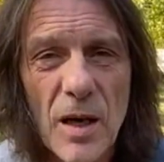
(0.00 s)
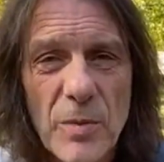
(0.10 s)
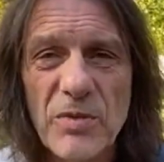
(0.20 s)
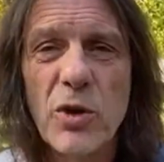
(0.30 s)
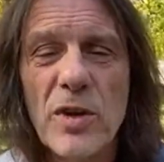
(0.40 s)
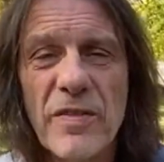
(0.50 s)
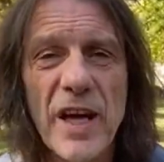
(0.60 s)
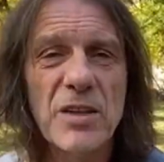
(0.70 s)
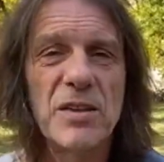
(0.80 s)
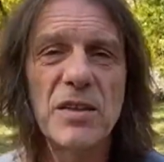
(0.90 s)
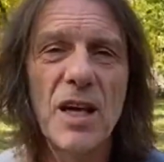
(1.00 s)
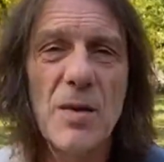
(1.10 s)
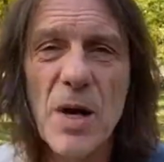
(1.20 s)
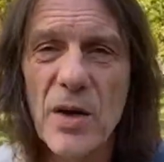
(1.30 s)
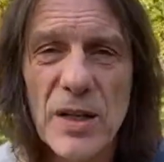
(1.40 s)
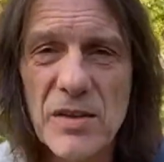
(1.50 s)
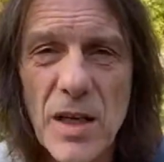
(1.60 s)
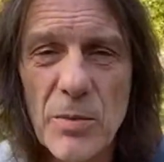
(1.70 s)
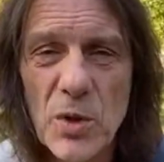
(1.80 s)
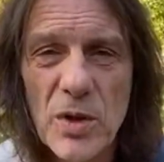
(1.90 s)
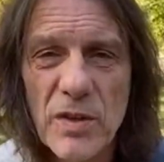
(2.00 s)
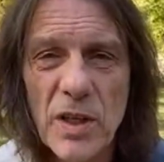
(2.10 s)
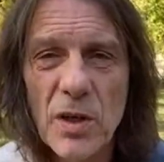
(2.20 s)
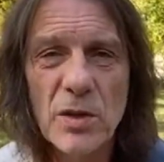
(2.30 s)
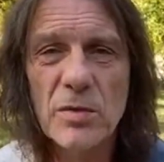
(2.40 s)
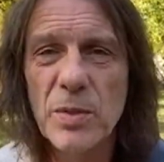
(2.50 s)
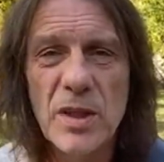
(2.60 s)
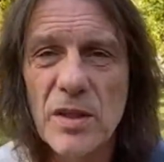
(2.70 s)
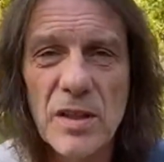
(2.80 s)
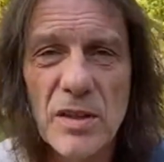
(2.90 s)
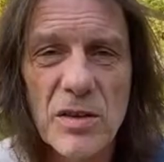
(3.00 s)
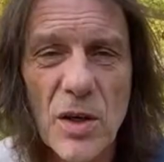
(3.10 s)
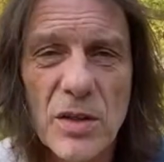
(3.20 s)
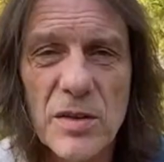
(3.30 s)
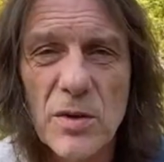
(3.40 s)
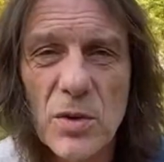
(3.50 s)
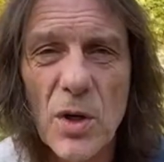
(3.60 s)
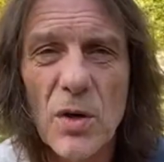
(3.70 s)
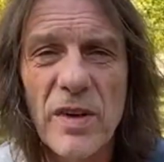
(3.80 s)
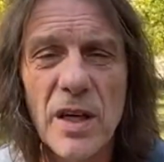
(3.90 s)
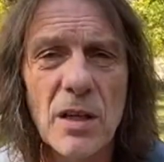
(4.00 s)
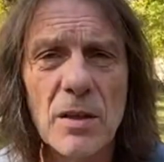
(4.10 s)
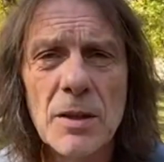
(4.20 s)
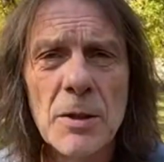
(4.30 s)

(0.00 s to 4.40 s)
Before the vaccines came out, I stopped doing videos because I saw it's to no avail.